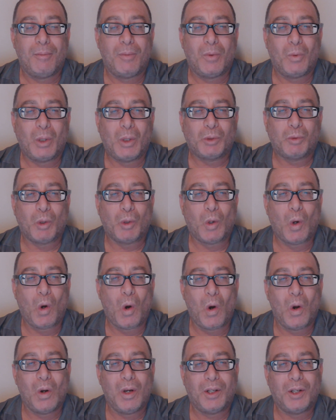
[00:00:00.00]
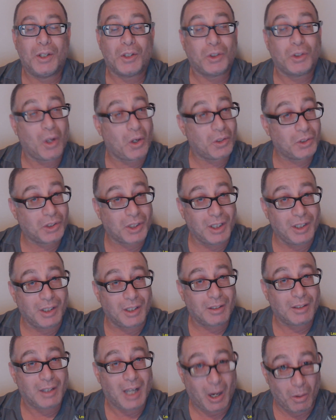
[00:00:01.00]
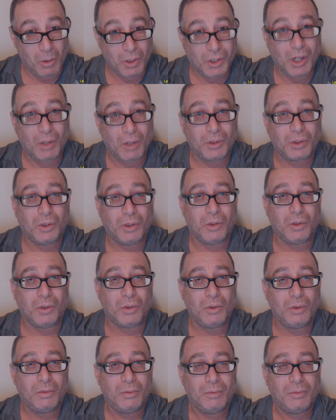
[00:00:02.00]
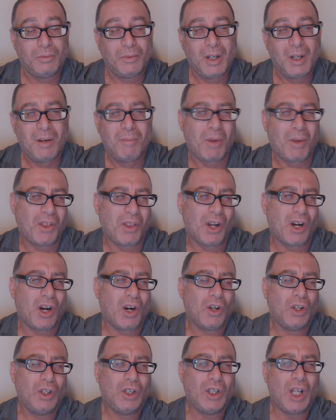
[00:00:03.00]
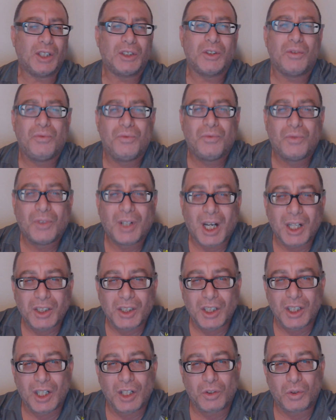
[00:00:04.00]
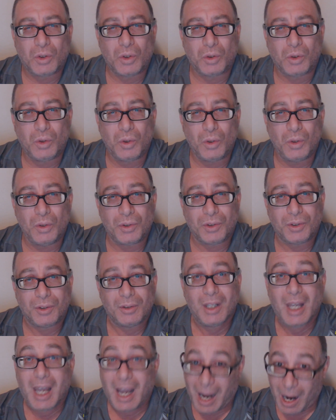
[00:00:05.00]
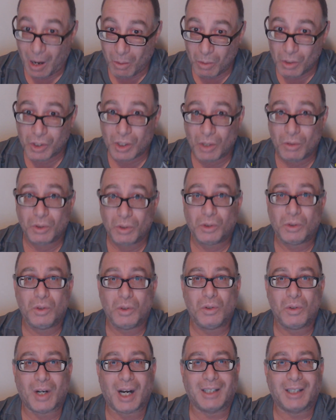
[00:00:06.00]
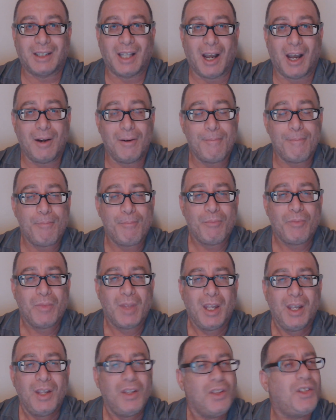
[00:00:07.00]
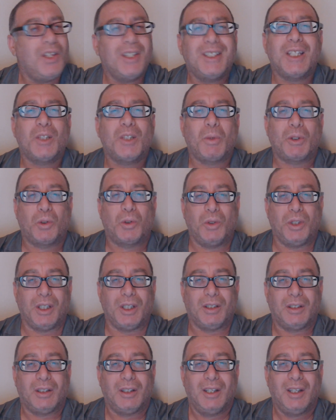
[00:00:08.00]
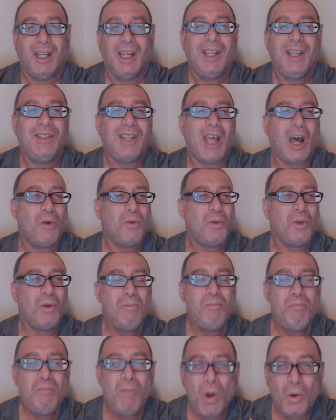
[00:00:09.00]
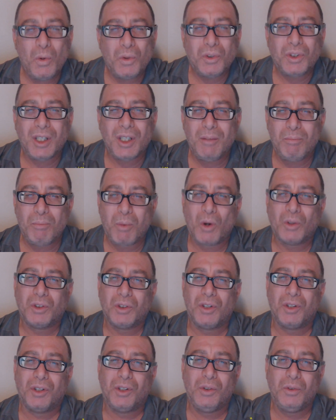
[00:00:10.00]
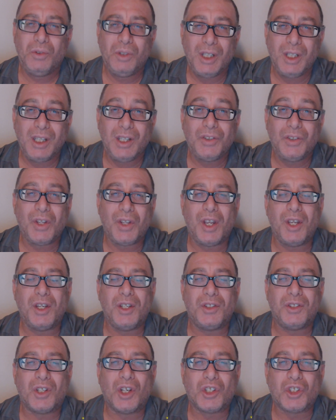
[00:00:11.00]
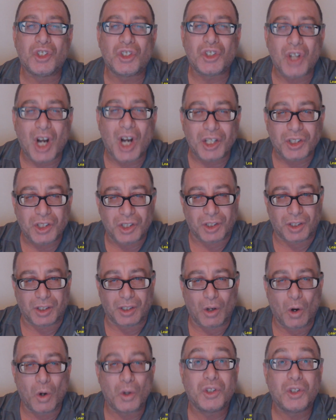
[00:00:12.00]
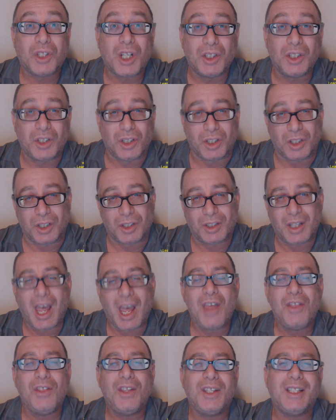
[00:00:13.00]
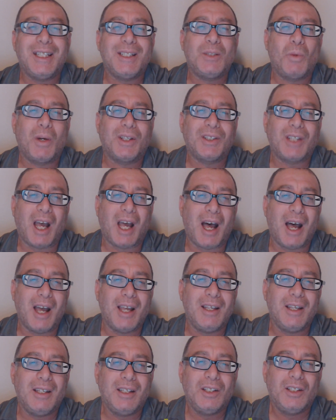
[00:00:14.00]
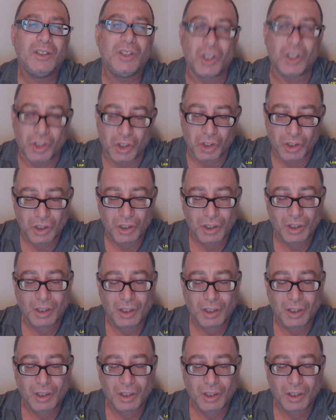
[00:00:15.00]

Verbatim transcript: what we call the stock screener. I will show it to you, but there are a lot of criteria you should use. I will show it to you right now. This is what you need. Now, the most important thing you need is a strategy or strategies. And this is what I teach.